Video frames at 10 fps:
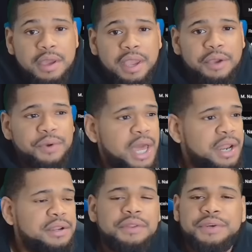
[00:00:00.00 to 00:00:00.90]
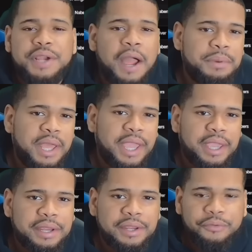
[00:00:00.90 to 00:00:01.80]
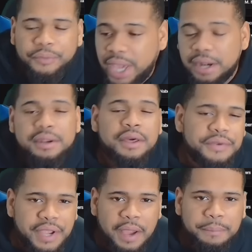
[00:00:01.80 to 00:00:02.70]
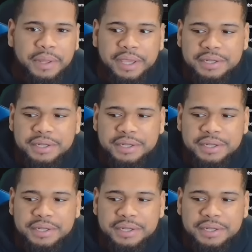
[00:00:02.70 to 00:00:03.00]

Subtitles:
And we got another guy playing, and we got another guy playing.